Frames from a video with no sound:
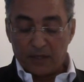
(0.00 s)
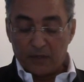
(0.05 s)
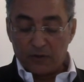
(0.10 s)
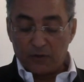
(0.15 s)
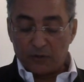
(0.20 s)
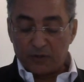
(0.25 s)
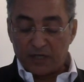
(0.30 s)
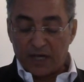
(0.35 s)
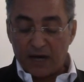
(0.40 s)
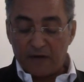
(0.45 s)

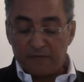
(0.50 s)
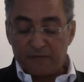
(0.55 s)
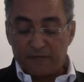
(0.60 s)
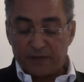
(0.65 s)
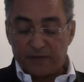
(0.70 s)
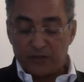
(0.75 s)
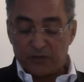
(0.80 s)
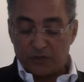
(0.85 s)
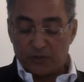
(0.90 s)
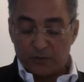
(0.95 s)
Not
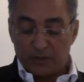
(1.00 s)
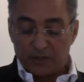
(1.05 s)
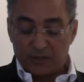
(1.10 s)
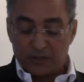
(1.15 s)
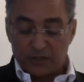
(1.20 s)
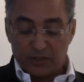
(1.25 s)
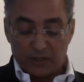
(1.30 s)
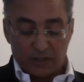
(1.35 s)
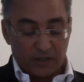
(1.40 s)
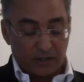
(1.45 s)
every Jew
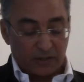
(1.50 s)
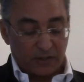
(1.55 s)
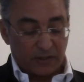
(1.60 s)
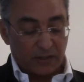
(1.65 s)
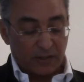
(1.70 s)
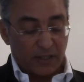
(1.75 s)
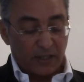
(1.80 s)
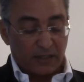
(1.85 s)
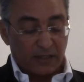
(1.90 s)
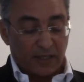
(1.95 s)

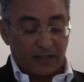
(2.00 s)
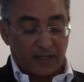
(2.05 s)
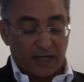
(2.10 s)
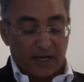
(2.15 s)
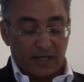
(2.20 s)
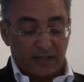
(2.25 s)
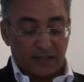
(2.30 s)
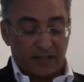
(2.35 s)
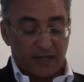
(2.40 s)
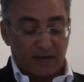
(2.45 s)
asserts that there
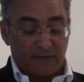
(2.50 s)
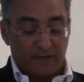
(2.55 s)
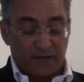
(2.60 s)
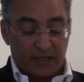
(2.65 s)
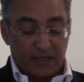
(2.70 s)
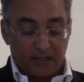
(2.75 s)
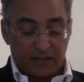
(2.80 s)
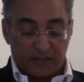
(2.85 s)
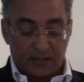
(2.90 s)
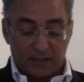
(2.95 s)
has never
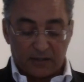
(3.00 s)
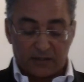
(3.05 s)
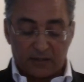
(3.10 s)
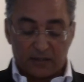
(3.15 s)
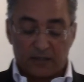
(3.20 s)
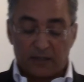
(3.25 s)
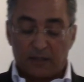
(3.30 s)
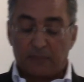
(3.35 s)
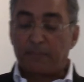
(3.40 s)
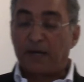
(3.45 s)

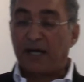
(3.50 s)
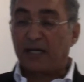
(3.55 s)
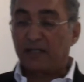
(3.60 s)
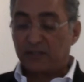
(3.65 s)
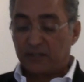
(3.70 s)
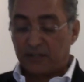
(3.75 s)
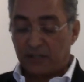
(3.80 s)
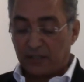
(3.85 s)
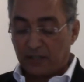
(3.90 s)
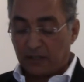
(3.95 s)
existed a
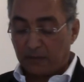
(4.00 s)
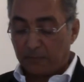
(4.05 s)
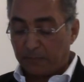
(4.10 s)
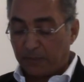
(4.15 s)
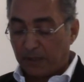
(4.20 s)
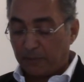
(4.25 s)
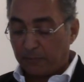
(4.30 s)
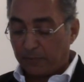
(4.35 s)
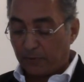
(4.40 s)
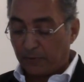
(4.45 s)
Palestinian
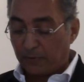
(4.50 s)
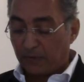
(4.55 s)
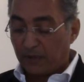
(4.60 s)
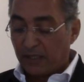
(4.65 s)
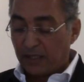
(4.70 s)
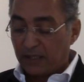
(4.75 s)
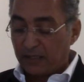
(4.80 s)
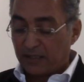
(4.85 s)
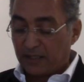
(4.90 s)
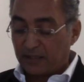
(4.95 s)
people,
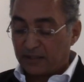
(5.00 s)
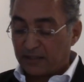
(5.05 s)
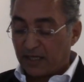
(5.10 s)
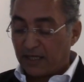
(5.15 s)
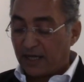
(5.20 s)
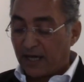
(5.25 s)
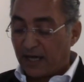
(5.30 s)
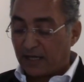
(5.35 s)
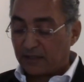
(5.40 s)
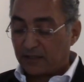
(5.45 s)
thus
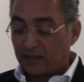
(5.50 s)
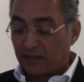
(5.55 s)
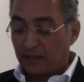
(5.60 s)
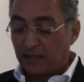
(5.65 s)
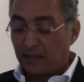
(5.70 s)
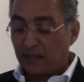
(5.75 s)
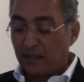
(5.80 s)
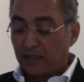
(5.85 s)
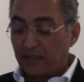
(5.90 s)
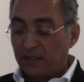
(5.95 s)

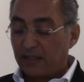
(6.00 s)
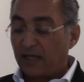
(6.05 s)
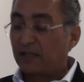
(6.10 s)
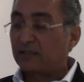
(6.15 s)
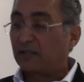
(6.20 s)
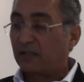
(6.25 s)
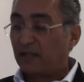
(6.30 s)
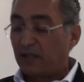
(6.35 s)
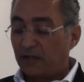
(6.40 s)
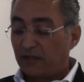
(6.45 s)
enacting
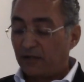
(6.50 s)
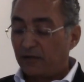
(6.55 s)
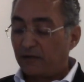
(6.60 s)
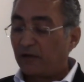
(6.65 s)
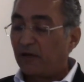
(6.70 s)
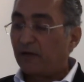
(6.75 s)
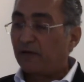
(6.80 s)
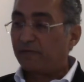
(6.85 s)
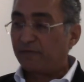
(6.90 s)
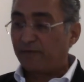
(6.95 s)
yet another
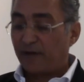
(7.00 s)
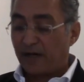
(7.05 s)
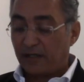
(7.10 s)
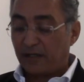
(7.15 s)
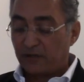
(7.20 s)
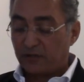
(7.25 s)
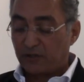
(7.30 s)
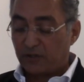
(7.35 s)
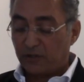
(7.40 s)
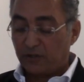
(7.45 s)

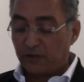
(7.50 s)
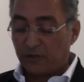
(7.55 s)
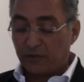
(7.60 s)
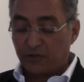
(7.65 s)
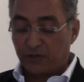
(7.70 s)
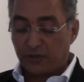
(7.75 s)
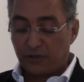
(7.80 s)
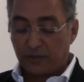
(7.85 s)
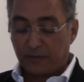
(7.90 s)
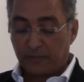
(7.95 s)
final
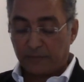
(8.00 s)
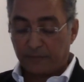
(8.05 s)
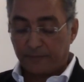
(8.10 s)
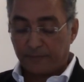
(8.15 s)
solution.